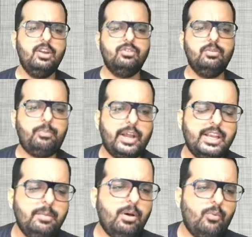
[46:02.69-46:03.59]
So point
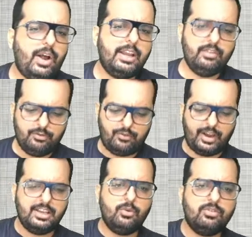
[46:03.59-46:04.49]
number one, we'll
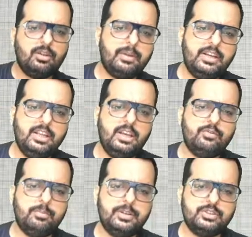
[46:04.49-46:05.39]
find out some hidden
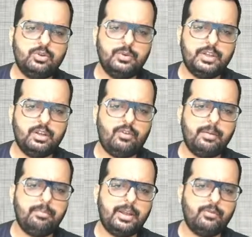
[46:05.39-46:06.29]
information over here
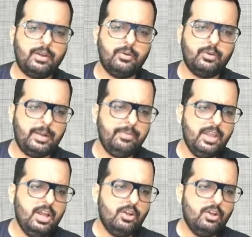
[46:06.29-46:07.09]
one by one. Okay.